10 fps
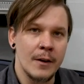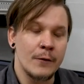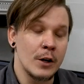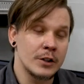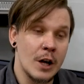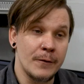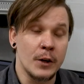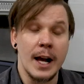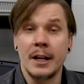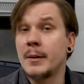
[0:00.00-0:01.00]
first off,
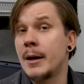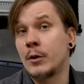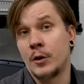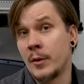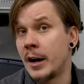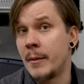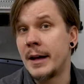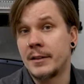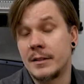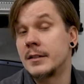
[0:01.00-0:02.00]
you're not gonna be able to run them
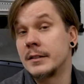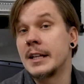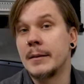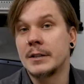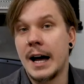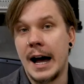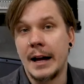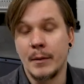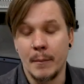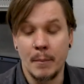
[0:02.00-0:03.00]
at the same time,